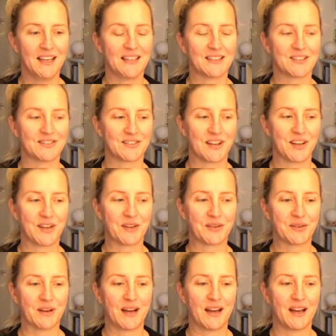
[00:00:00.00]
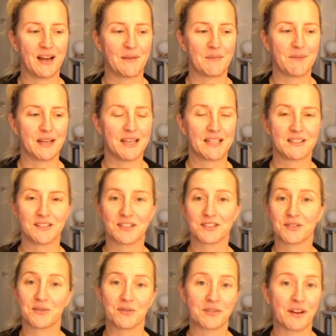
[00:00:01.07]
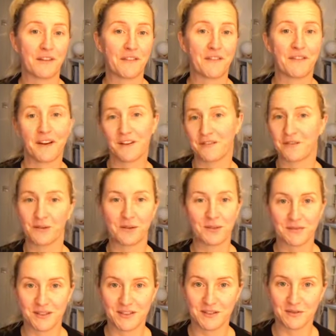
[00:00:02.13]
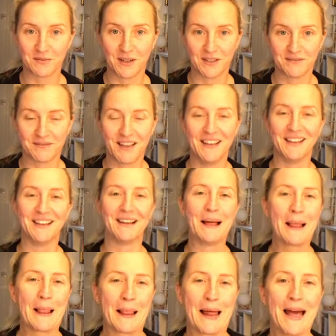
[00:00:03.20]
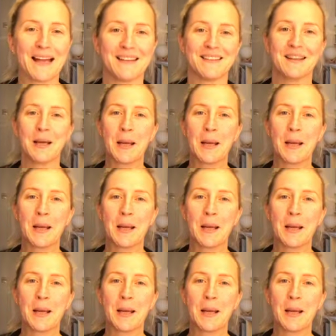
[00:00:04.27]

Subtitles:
So it's just called 5, 4, 3, 2, 1. And